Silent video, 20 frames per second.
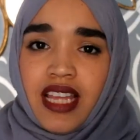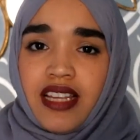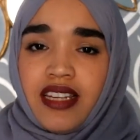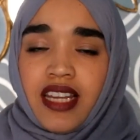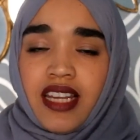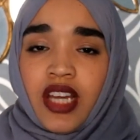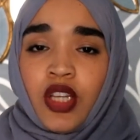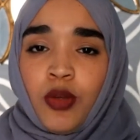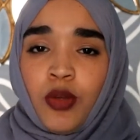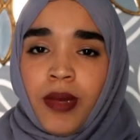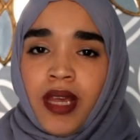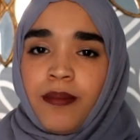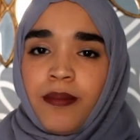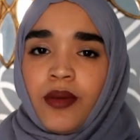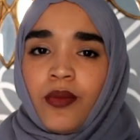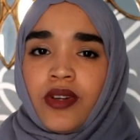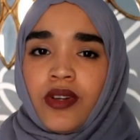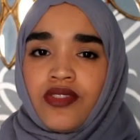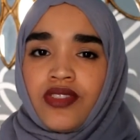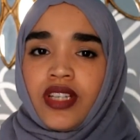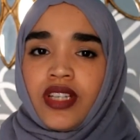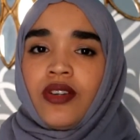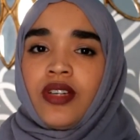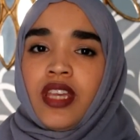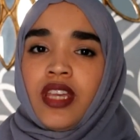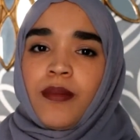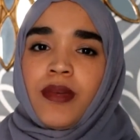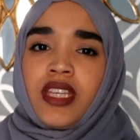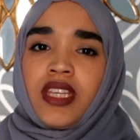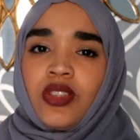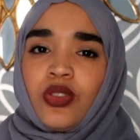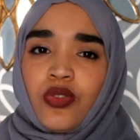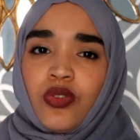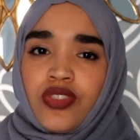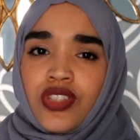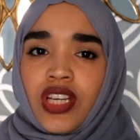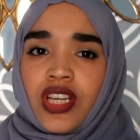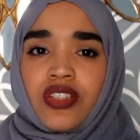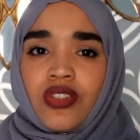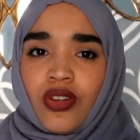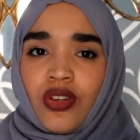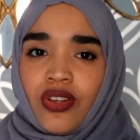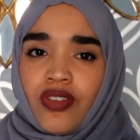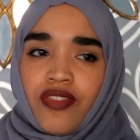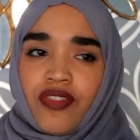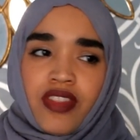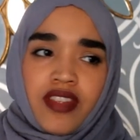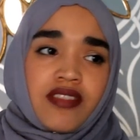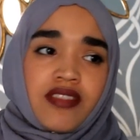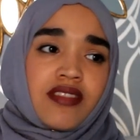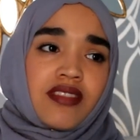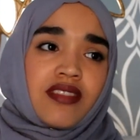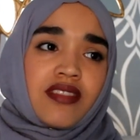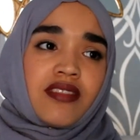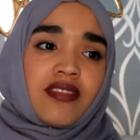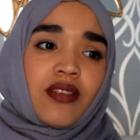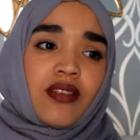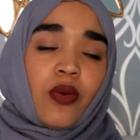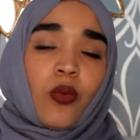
Now you might be wondering, okay, May, you've shared all of this.